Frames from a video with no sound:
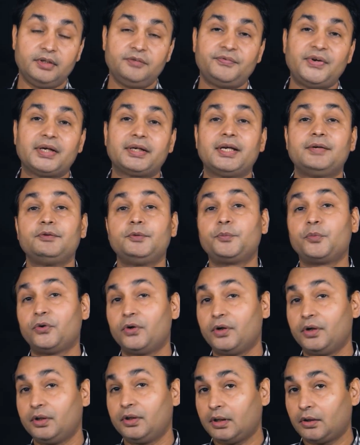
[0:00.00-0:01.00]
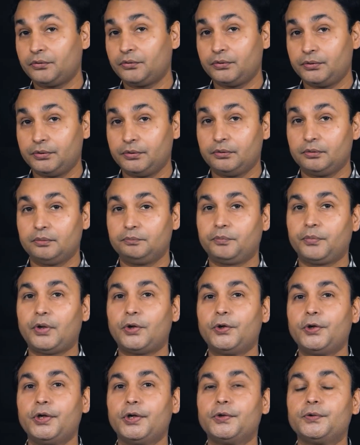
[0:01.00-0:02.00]
In fact, I will point out to
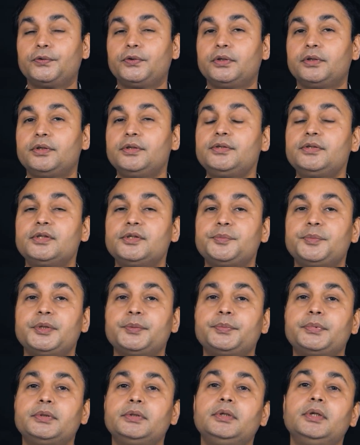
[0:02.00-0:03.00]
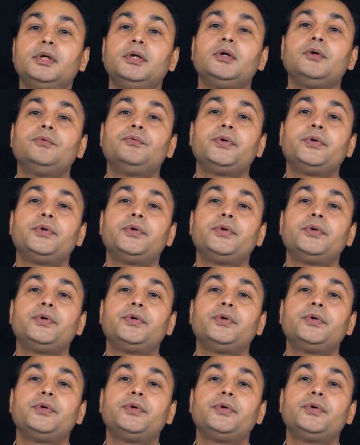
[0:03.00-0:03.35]
your research paper